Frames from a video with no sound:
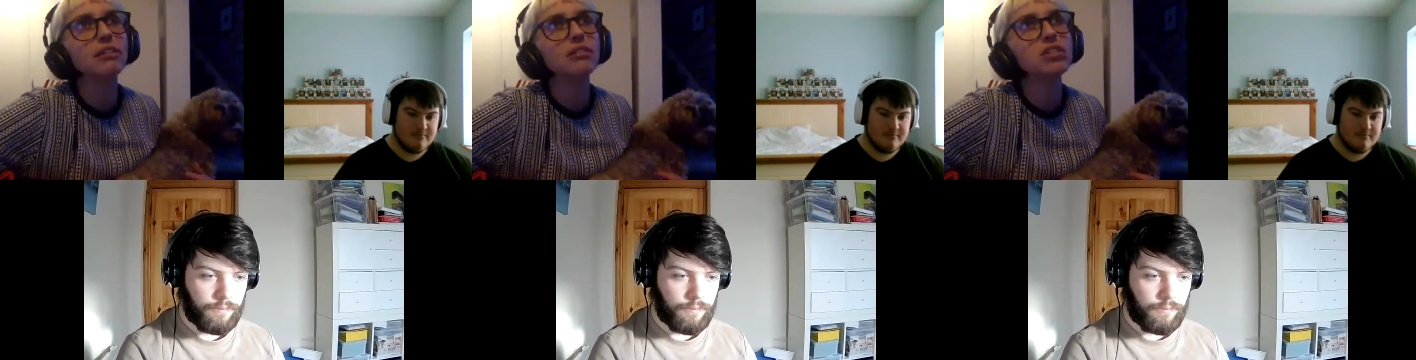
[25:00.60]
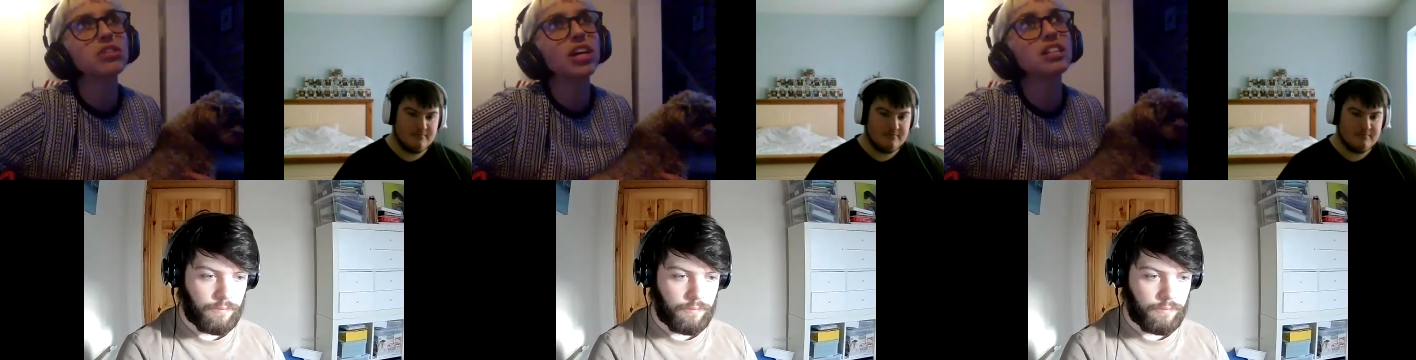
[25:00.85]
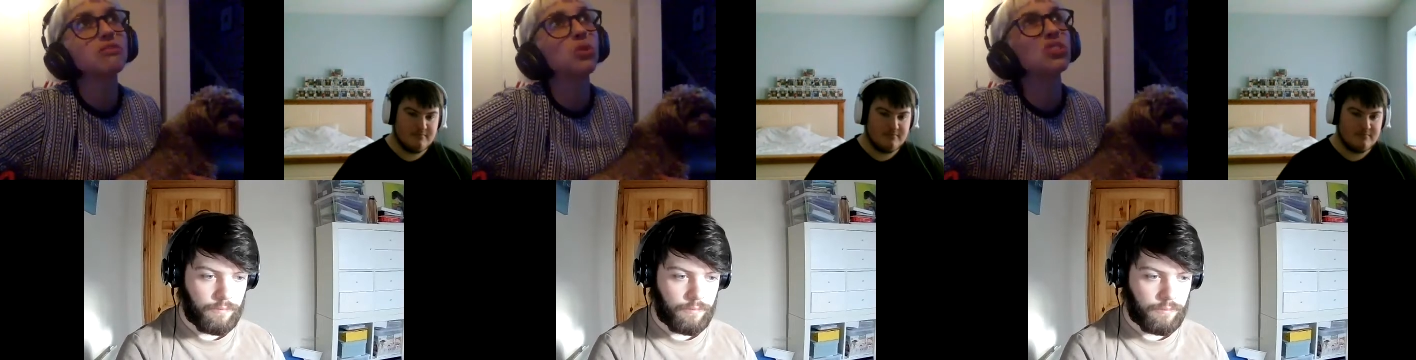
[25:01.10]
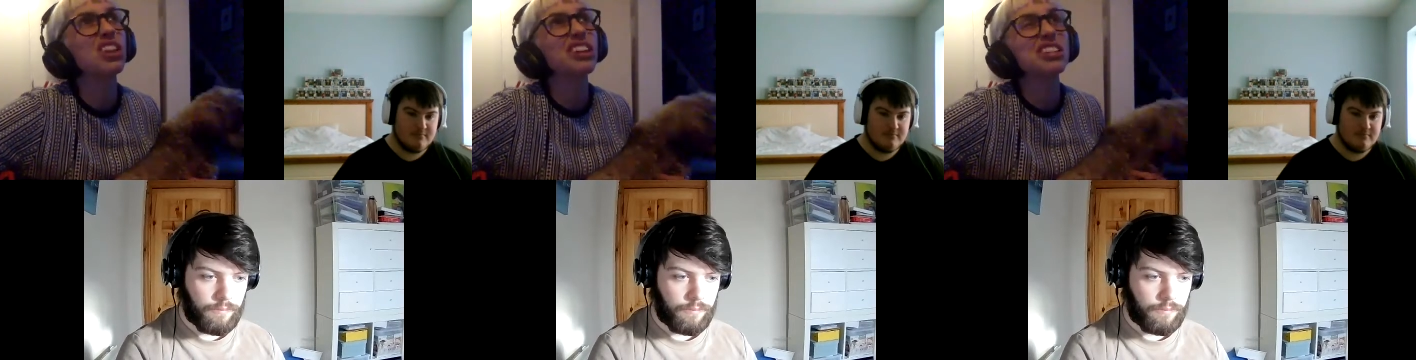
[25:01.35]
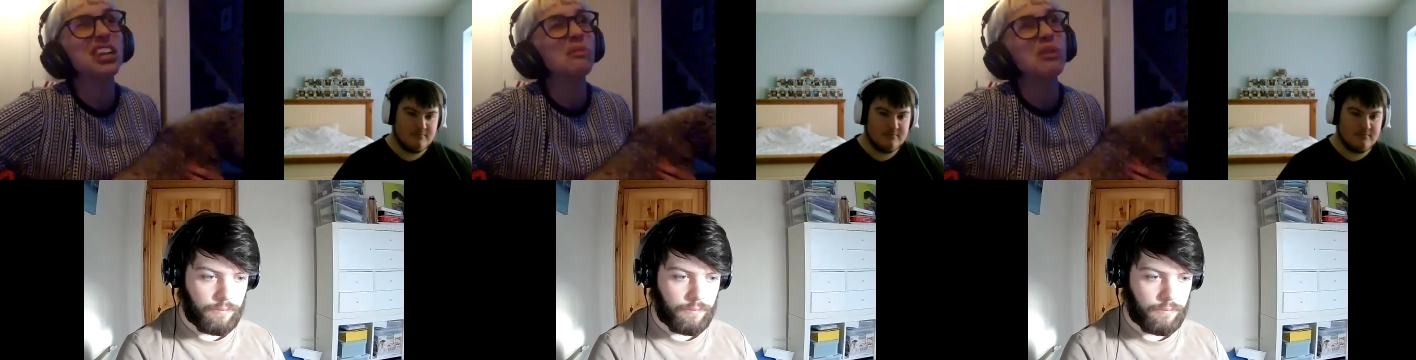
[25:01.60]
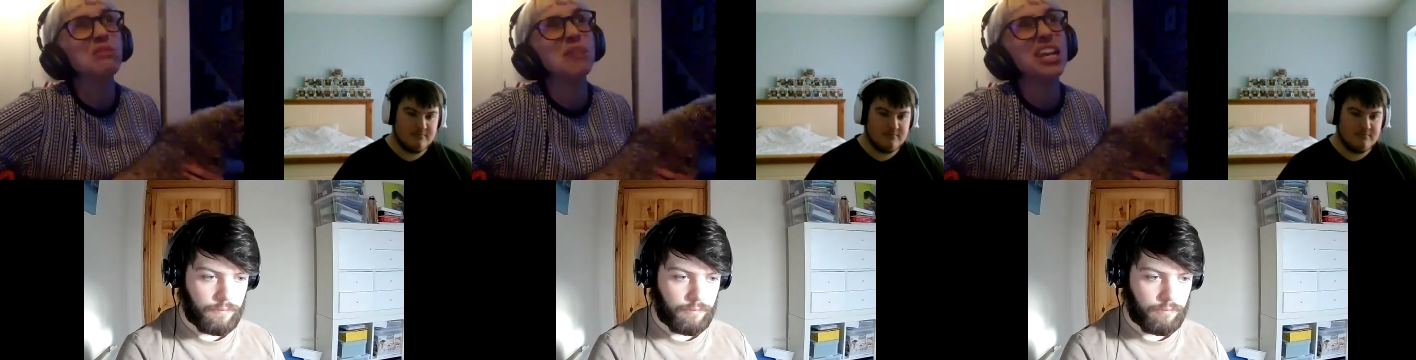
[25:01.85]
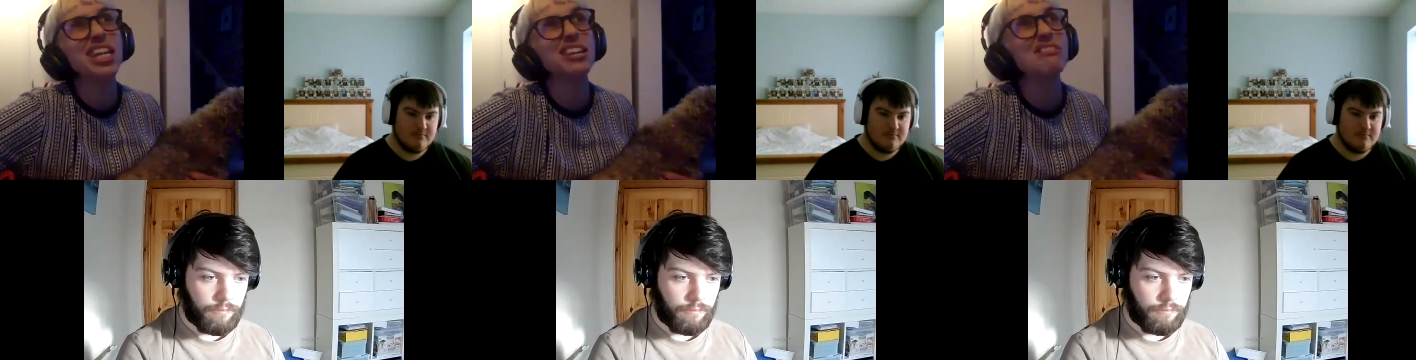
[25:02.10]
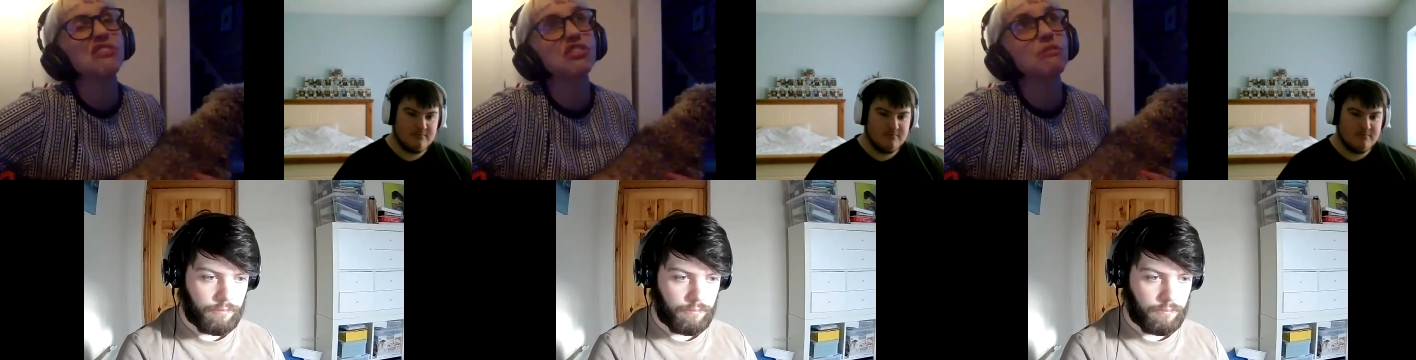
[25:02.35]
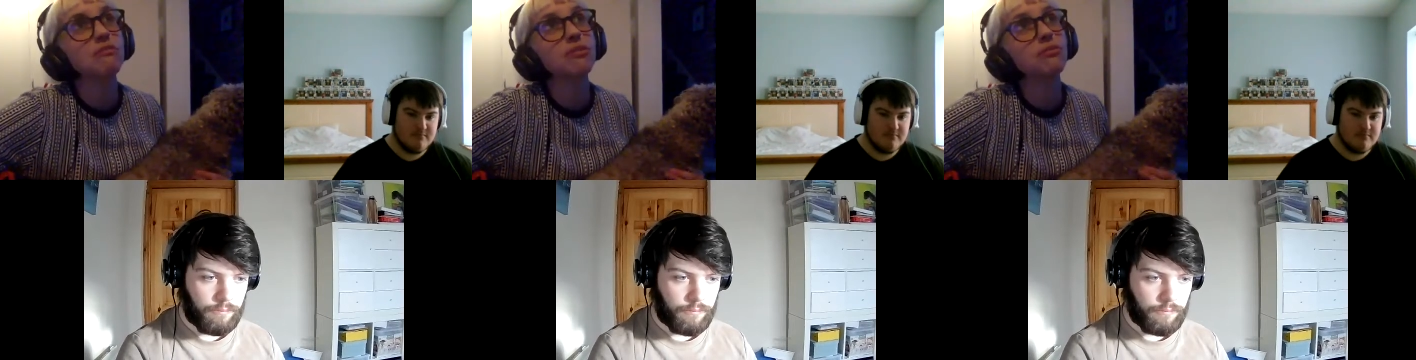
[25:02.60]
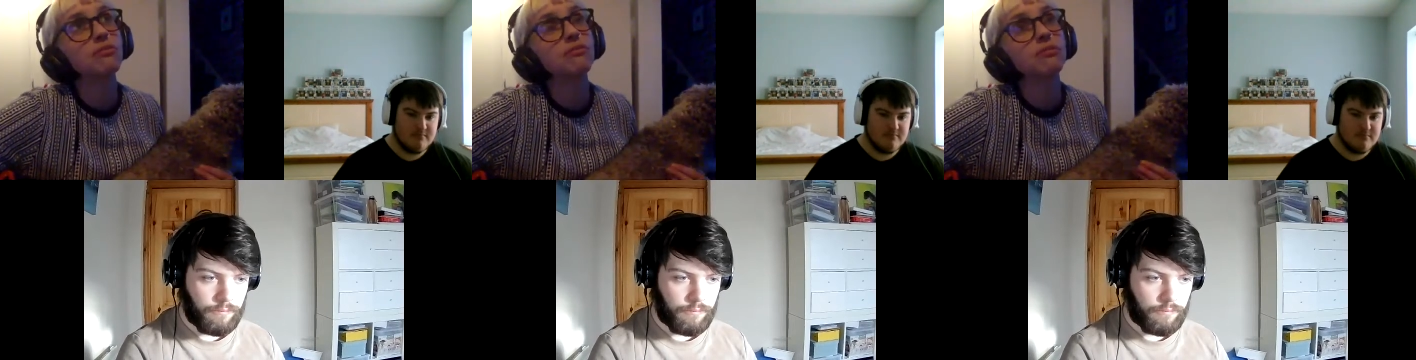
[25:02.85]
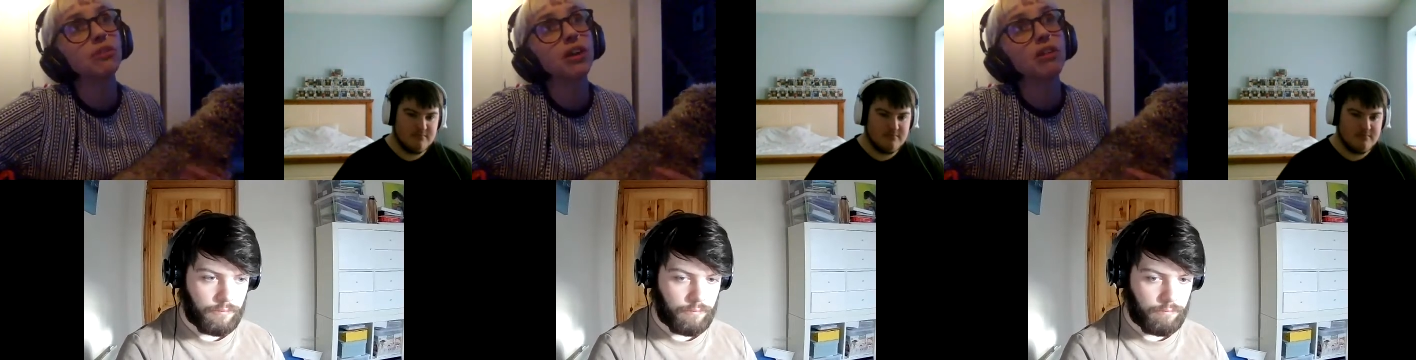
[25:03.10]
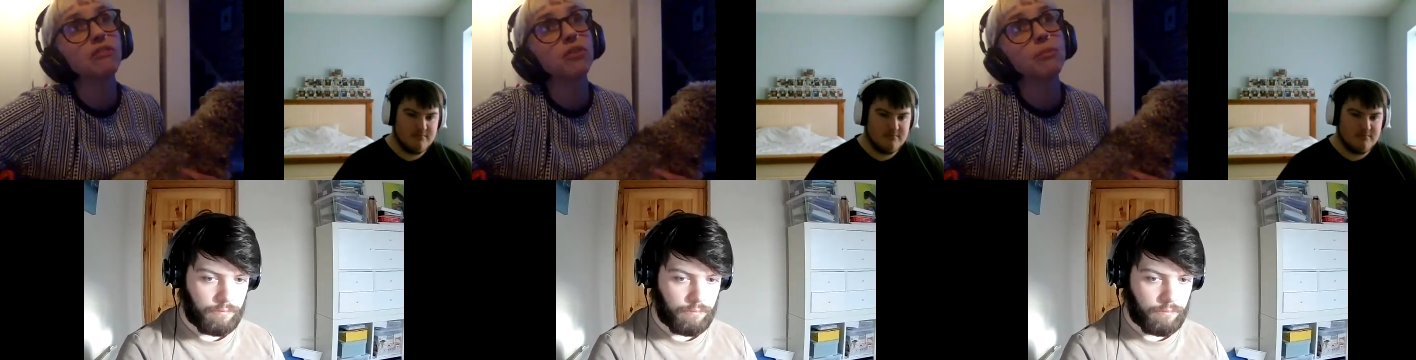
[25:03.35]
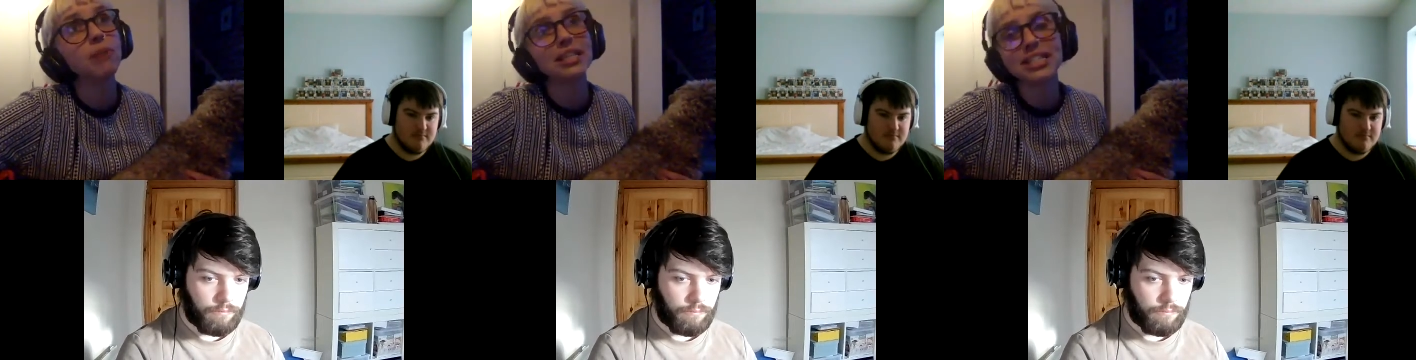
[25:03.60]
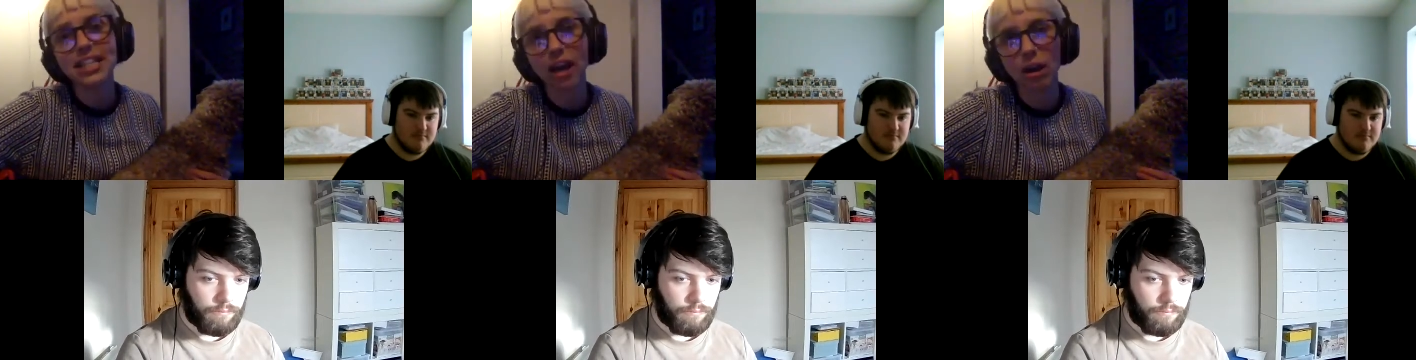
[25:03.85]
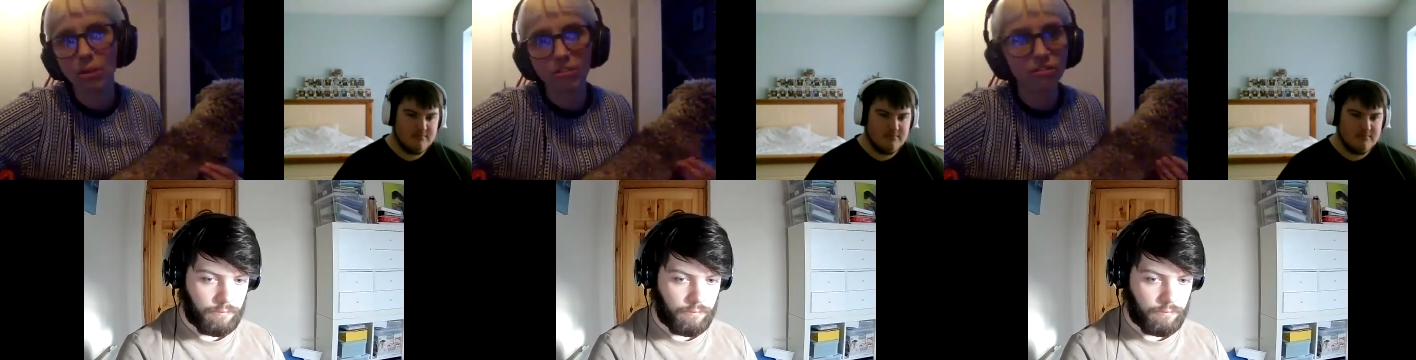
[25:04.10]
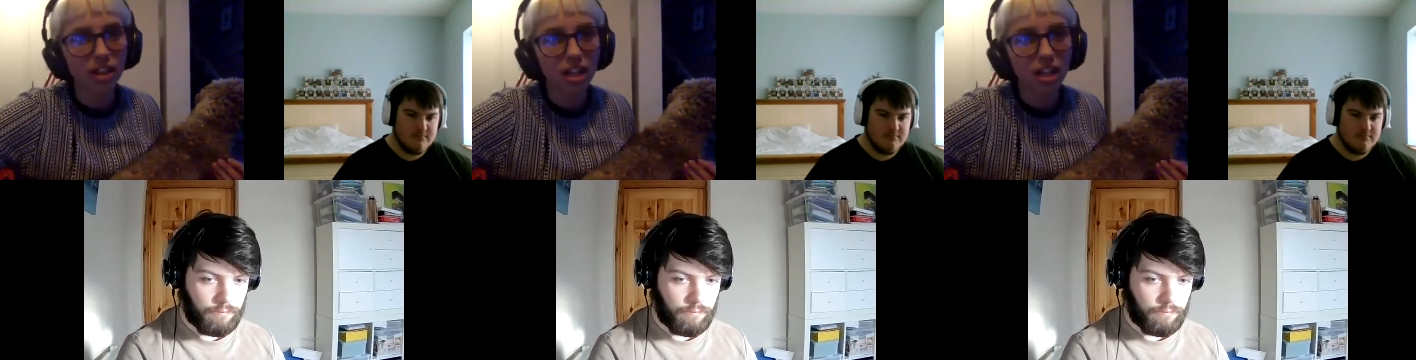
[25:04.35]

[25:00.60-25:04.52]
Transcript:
Speaker 1: stage 4 lockdown we've been in for 3 or 4 months now. We've